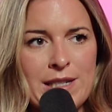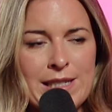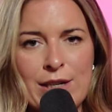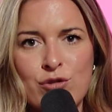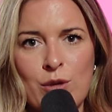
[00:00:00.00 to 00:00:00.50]
is
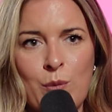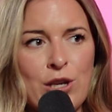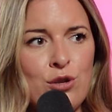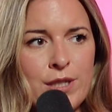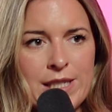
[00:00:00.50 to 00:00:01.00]
literally
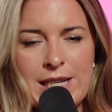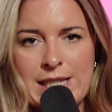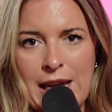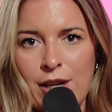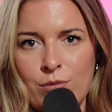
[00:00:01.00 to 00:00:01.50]
when you sit
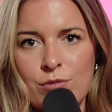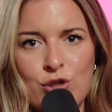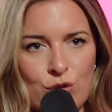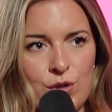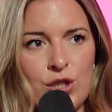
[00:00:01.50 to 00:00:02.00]
down
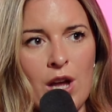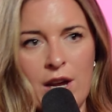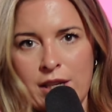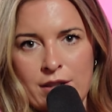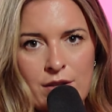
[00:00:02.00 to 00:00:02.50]
to
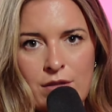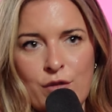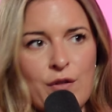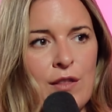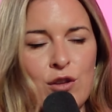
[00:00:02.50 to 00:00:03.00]
sign the
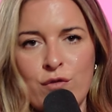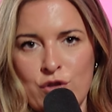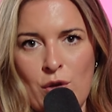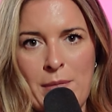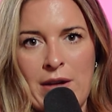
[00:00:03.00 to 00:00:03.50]
fact that you've
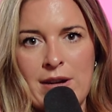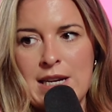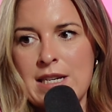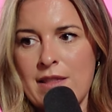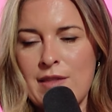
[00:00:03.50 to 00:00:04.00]
just got
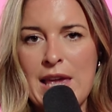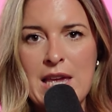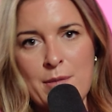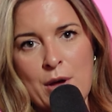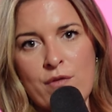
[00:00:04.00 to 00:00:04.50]
married, they
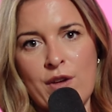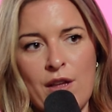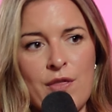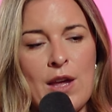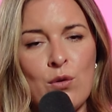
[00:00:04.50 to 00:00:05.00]
come
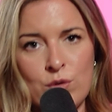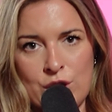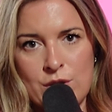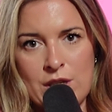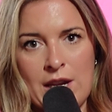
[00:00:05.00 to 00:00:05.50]
over, they
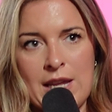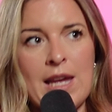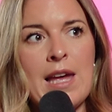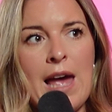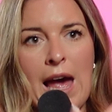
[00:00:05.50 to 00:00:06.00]
also sign
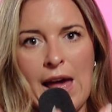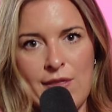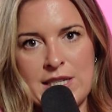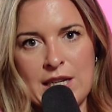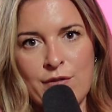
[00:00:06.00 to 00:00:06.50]
it, and
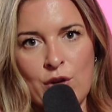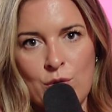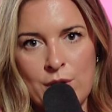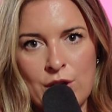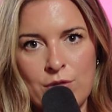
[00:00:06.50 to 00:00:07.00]
they take a photo
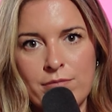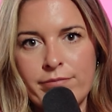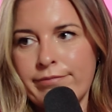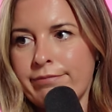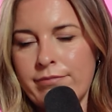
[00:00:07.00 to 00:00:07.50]
with you.
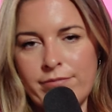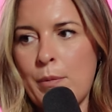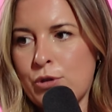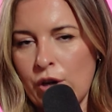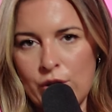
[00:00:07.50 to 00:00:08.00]

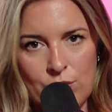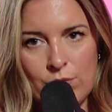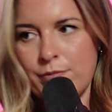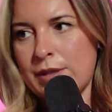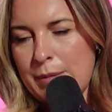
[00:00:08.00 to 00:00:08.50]
Bob's your
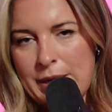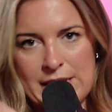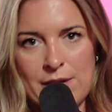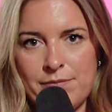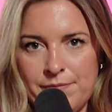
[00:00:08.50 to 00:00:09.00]
uncle, sit back
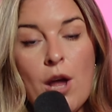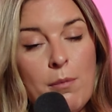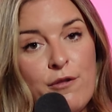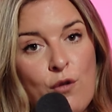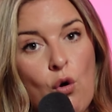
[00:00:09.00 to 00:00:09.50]
down.
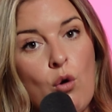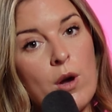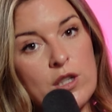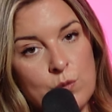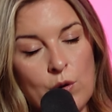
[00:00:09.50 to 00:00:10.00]
Number 4,
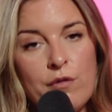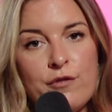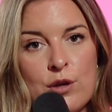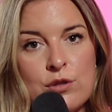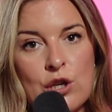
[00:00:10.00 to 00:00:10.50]
whilst we're on
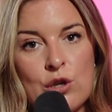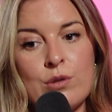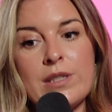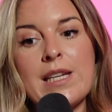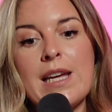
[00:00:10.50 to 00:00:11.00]

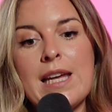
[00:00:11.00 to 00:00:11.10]
photos,